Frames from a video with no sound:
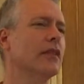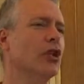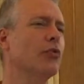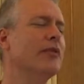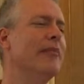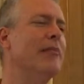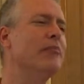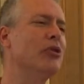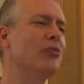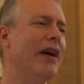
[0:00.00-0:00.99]
you'll
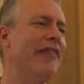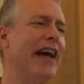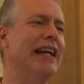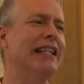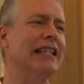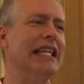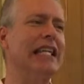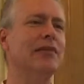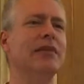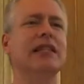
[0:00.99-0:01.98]
remember what that
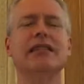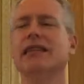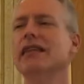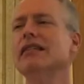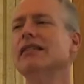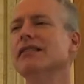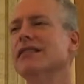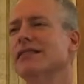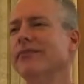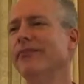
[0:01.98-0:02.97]
claim
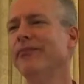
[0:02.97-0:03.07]
is.